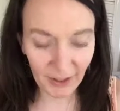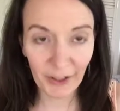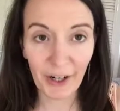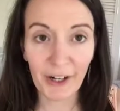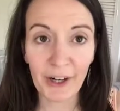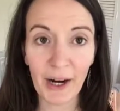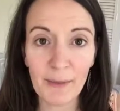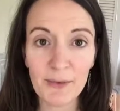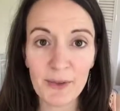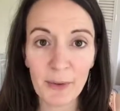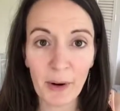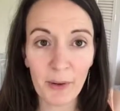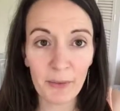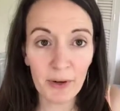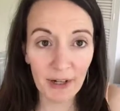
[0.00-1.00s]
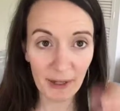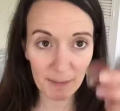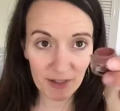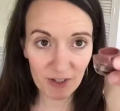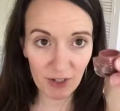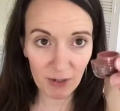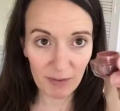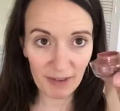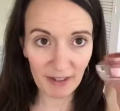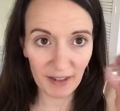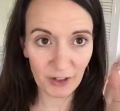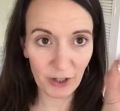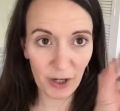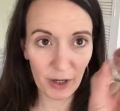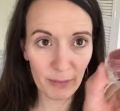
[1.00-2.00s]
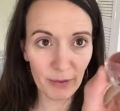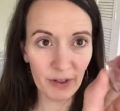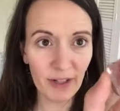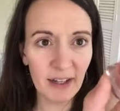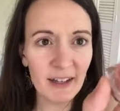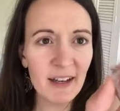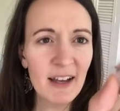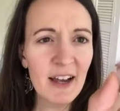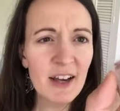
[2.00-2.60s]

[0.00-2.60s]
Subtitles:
I grabbed the wrong one. I'm going to start with the color Heartbroken.